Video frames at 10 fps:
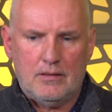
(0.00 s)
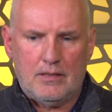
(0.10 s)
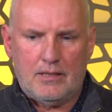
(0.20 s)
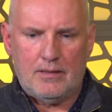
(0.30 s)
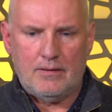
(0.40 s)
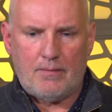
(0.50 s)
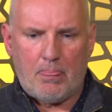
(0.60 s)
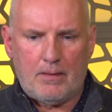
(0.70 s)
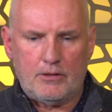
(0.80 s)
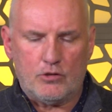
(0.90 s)
uh,
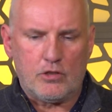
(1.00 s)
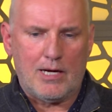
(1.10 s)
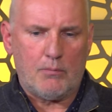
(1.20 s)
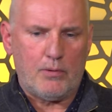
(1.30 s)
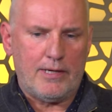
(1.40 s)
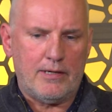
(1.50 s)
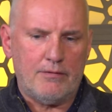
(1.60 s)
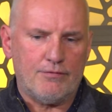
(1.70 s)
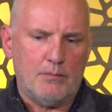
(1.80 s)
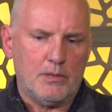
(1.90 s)
you slot a player
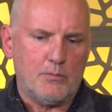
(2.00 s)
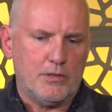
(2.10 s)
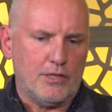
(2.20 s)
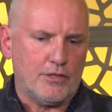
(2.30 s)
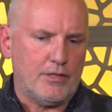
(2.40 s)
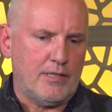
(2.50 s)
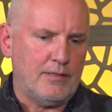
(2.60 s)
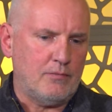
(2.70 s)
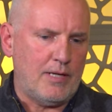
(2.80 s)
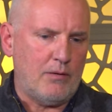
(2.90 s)
in from his position
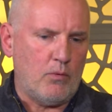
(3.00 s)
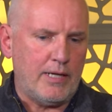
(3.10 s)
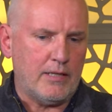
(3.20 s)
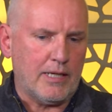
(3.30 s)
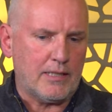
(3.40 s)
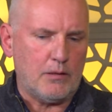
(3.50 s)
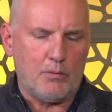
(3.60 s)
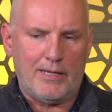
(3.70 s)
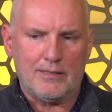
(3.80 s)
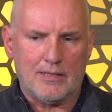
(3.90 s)
and, and when he likely
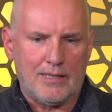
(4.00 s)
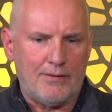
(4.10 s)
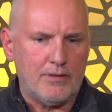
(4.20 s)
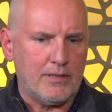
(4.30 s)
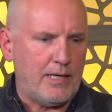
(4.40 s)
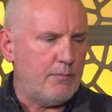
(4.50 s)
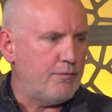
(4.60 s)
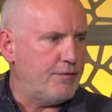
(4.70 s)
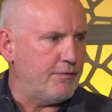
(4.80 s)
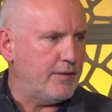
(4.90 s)
play his 11th game,
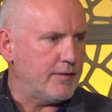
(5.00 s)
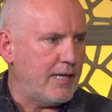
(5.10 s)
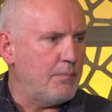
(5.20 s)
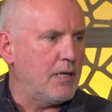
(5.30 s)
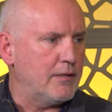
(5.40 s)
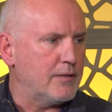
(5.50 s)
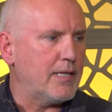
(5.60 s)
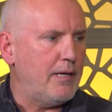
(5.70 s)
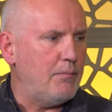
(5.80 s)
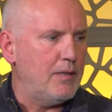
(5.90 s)
50th game, 100th
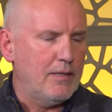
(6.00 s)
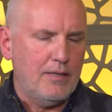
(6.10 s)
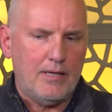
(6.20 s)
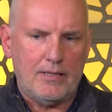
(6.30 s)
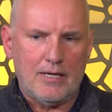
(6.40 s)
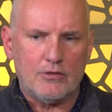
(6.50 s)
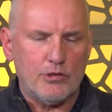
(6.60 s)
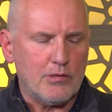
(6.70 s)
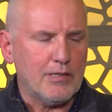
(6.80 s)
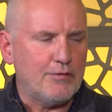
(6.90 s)
game, and that's
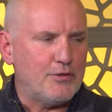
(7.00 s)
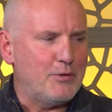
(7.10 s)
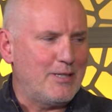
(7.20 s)
usually a few